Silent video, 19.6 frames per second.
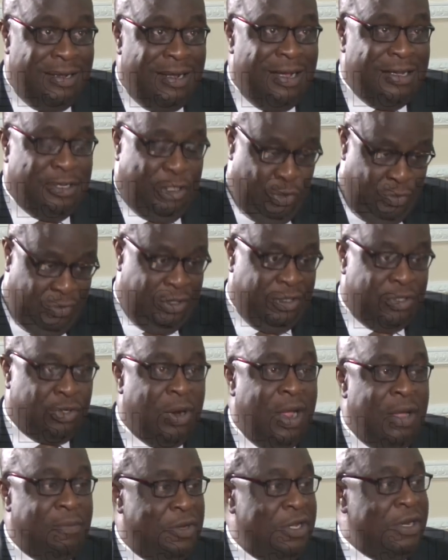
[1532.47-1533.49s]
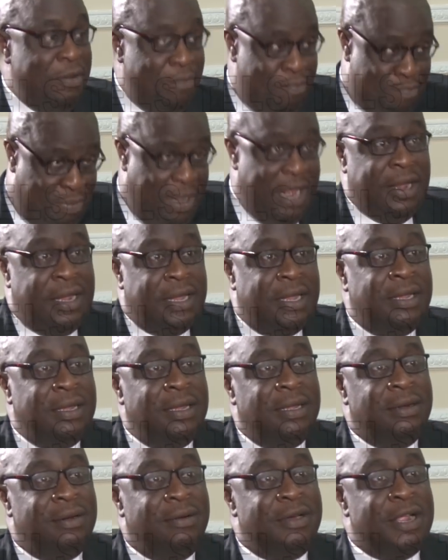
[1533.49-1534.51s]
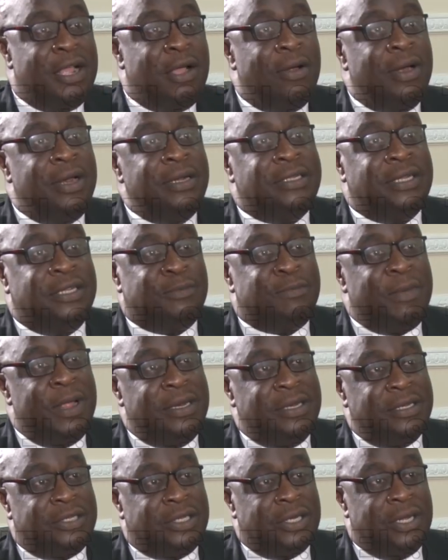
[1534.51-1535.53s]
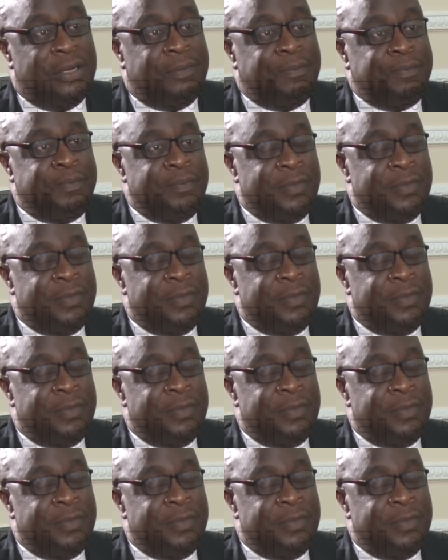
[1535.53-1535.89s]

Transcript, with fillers: as you described it, a big recurrent expenditure.